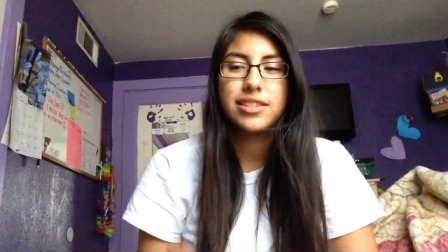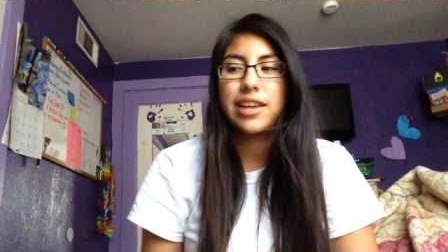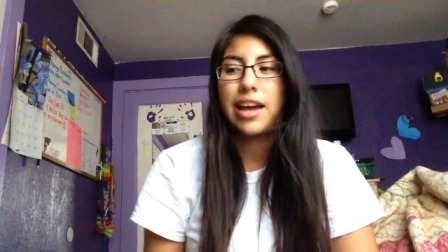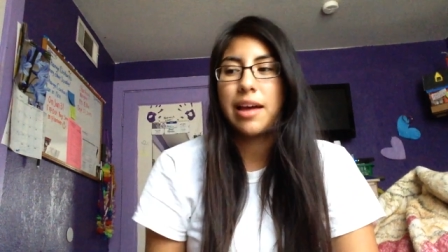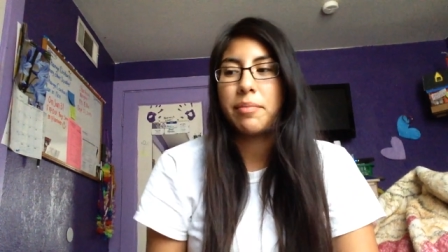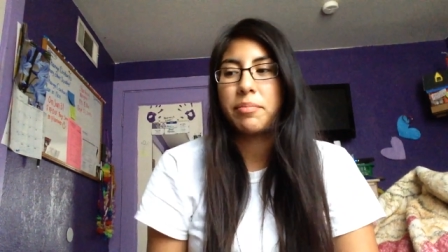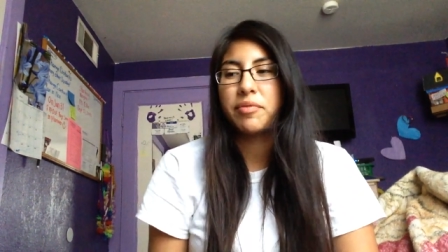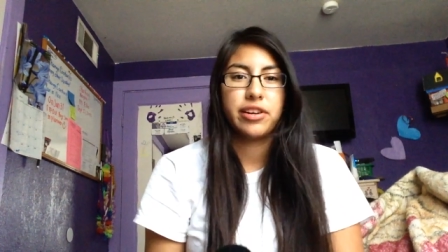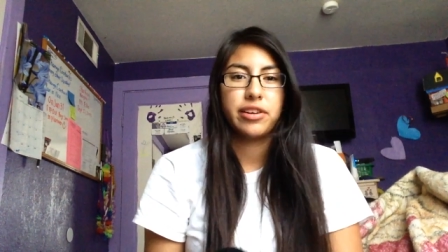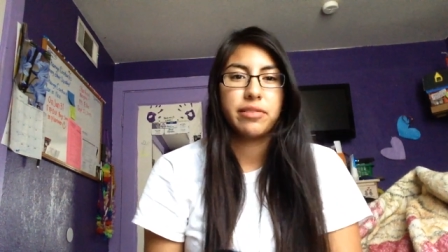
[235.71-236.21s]

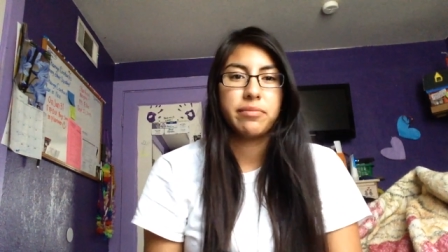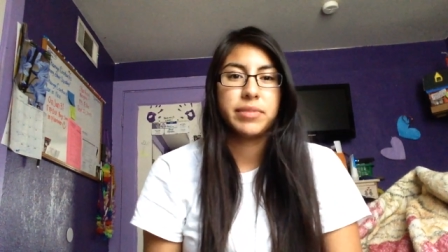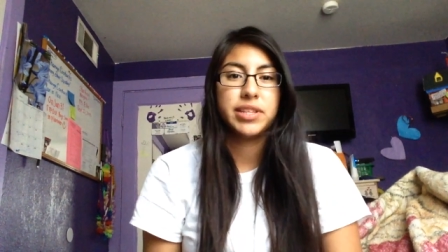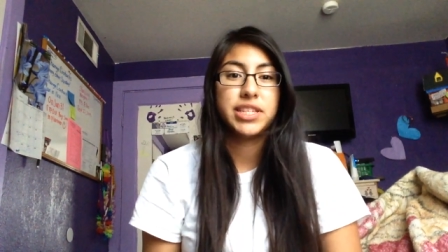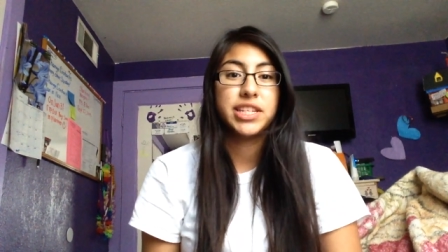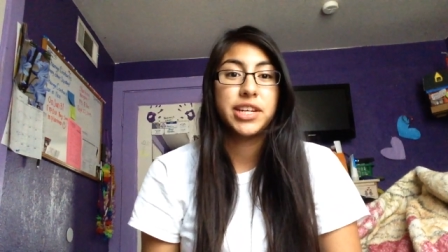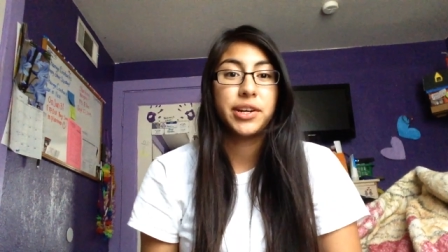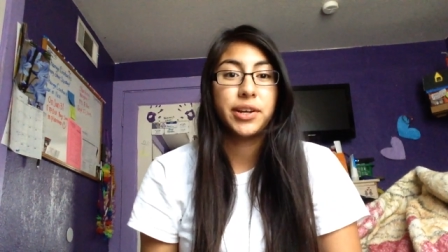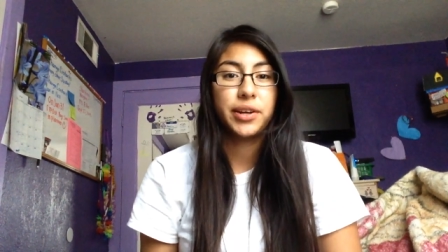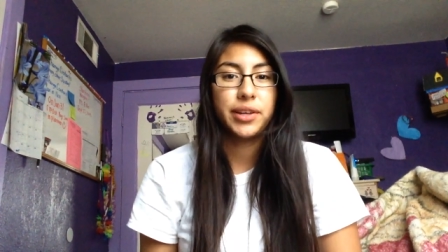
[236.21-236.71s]
type of
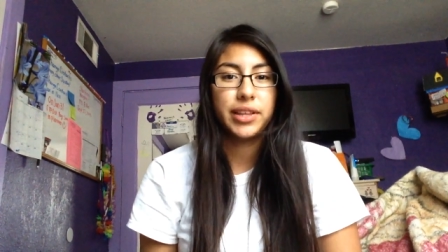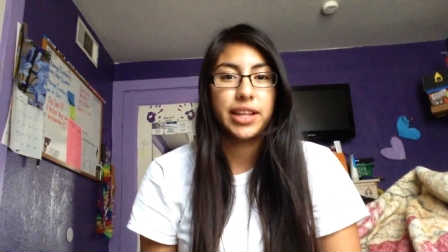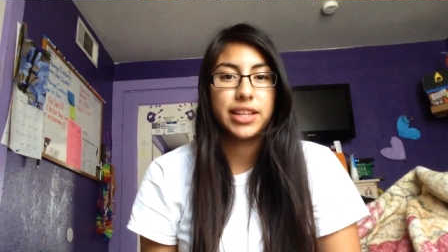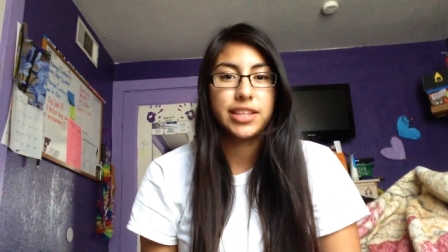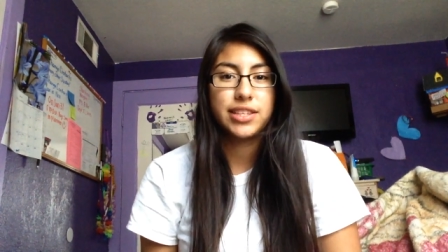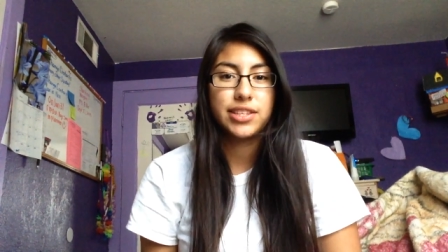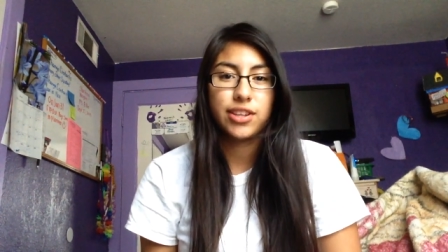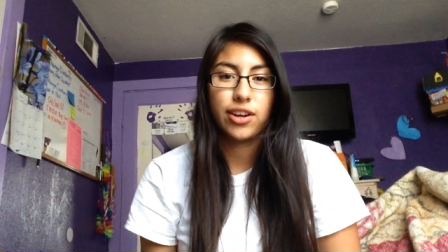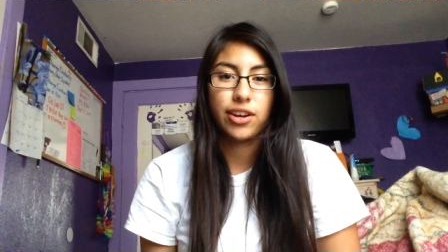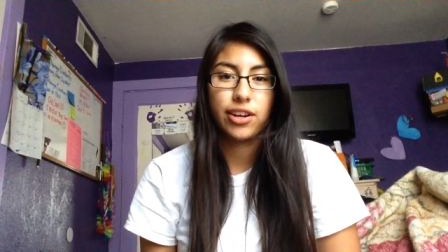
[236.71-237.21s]
material that
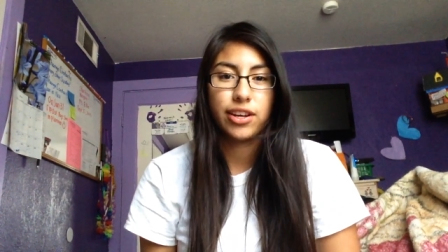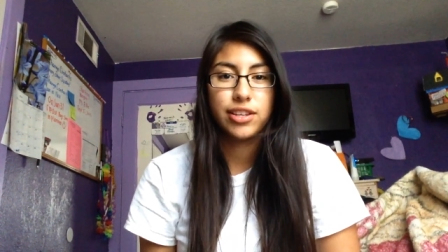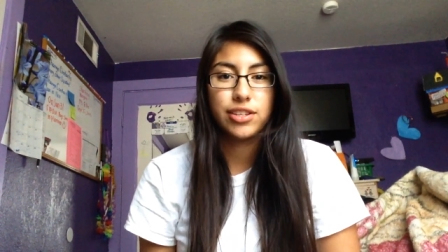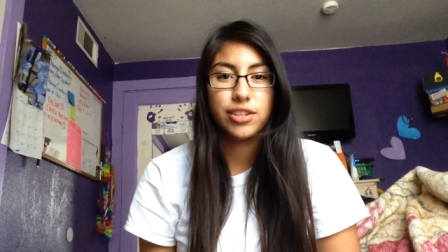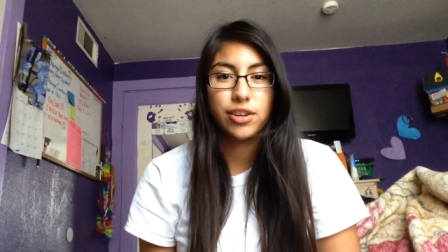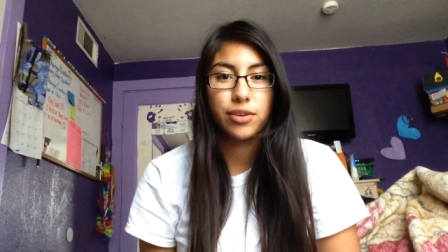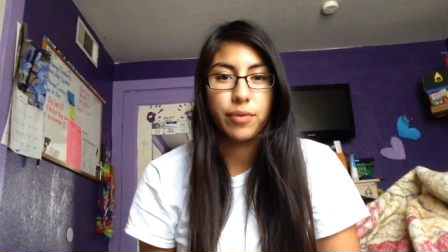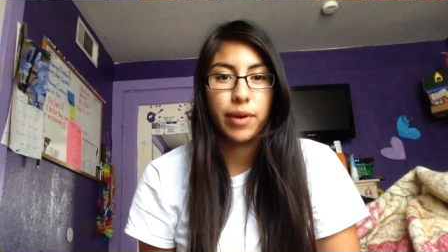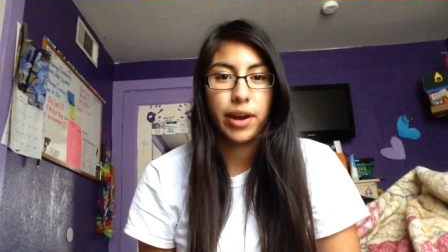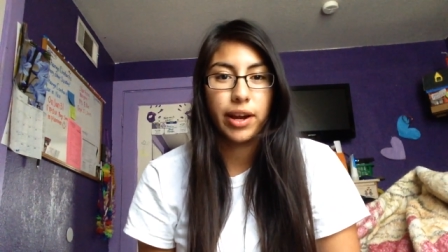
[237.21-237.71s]
stockings
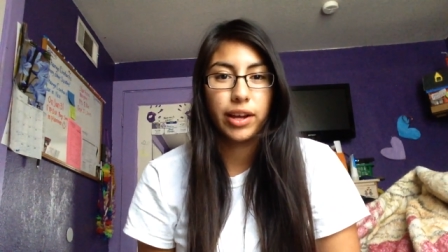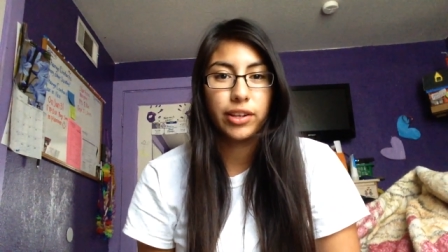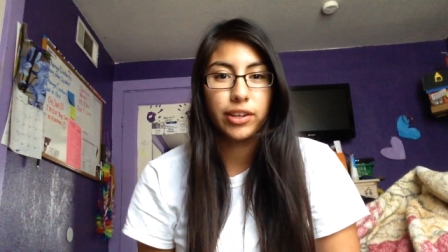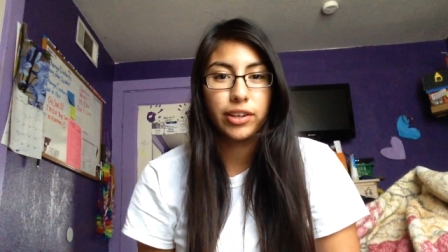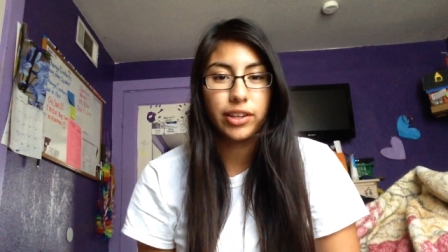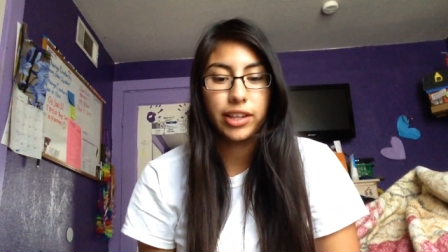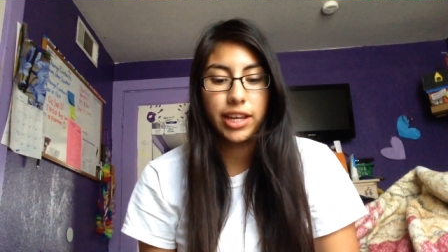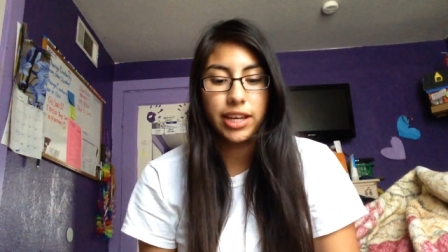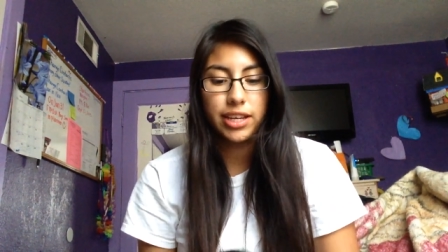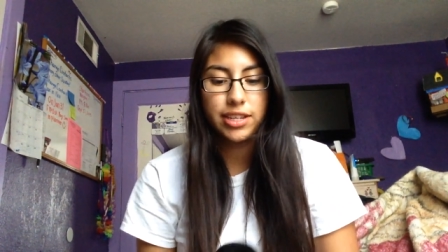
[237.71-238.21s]
are regularly.